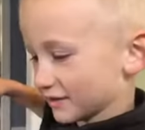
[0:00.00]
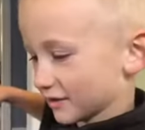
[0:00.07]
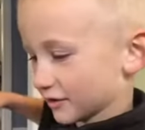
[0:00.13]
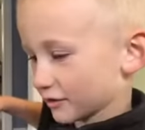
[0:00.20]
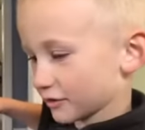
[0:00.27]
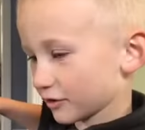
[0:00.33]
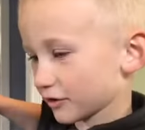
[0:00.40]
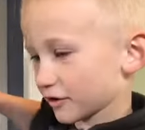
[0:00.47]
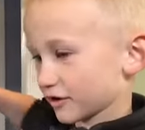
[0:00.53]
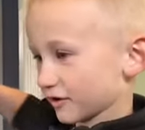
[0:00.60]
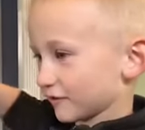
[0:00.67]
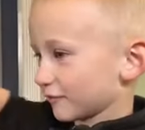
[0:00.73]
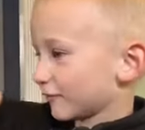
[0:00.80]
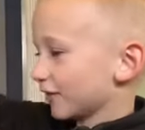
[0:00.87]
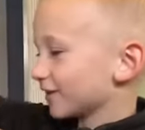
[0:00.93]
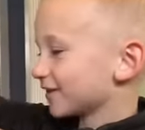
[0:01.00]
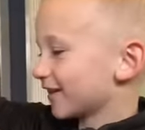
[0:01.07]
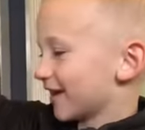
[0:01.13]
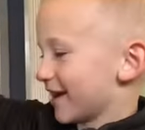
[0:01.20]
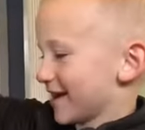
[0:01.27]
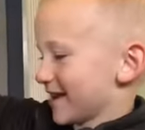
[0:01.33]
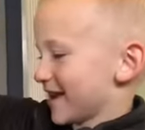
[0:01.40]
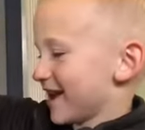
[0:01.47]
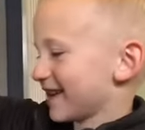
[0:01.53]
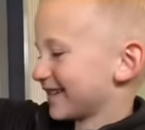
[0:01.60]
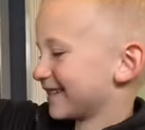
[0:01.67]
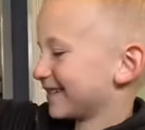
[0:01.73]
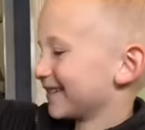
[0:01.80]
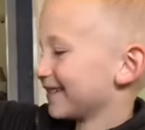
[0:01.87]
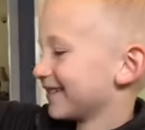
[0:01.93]
The cookie. What the
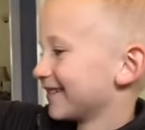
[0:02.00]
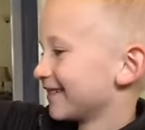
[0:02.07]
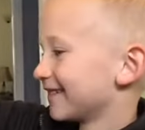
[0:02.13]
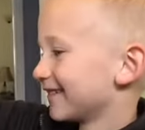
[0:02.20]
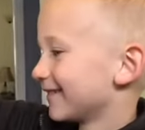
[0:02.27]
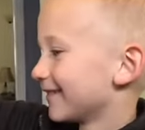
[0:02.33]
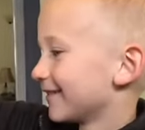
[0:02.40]
heck?